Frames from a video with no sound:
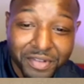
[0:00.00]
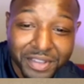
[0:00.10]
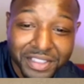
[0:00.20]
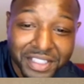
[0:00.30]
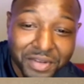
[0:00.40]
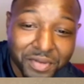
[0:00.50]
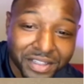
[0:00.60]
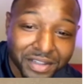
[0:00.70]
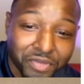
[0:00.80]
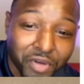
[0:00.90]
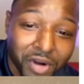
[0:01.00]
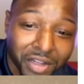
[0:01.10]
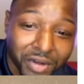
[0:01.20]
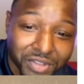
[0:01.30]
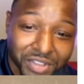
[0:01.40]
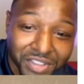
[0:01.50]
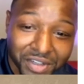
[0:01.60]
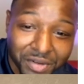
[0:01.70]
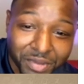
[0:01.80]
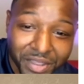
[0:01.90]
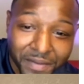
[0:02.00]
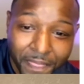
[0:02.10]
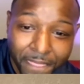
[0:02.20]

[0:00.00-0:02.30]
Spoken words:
to see what the foreclosure is going to be.